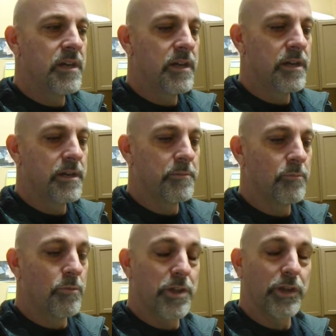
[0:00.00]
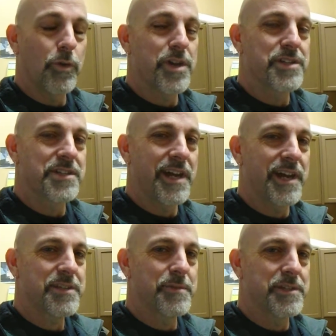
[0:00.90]
one of the questions I
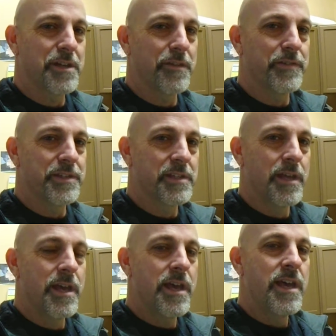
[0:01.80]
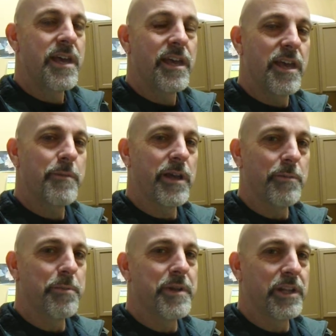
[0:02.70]
asked myself is, am I
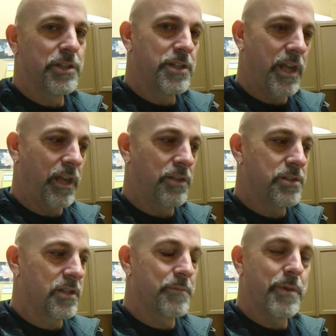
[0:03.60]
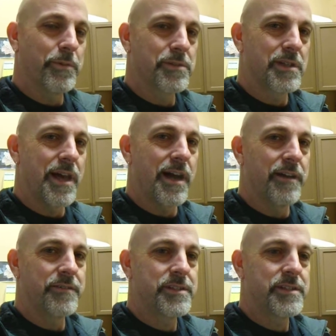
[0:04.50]
implementing change into people's
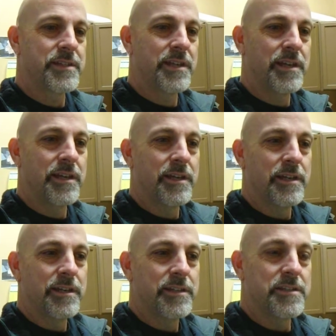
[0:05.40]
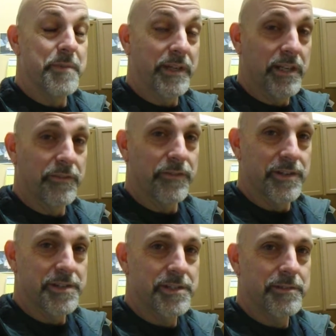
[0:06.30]
lives to make a
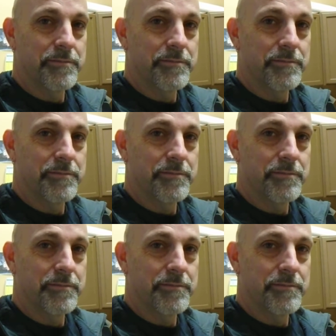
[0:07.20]
difference?